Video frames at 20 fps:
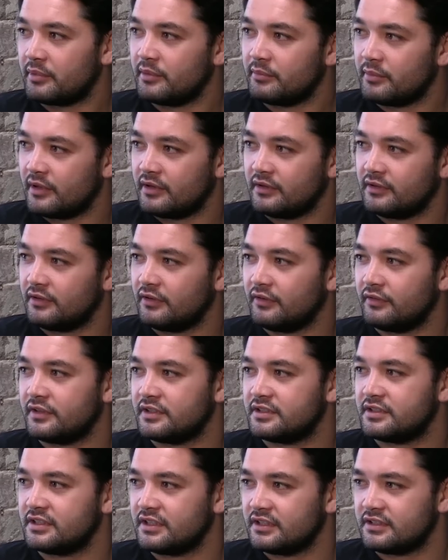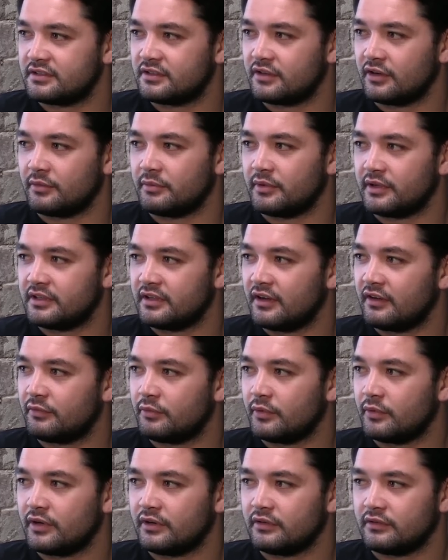But obviously it's going to be tough
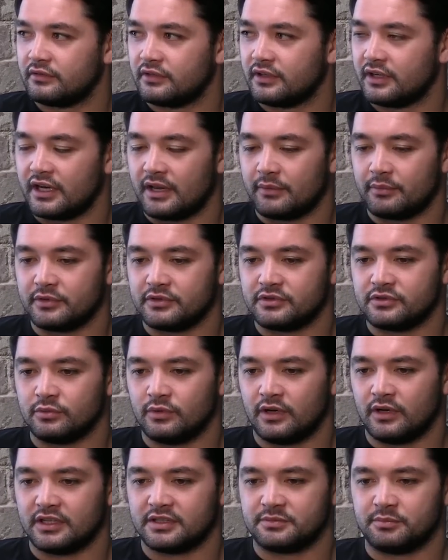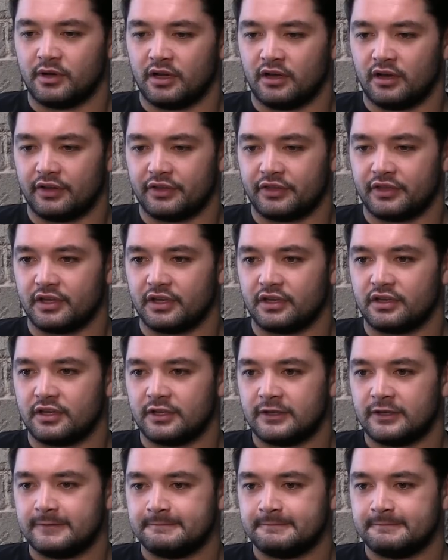when it happens to us. But I think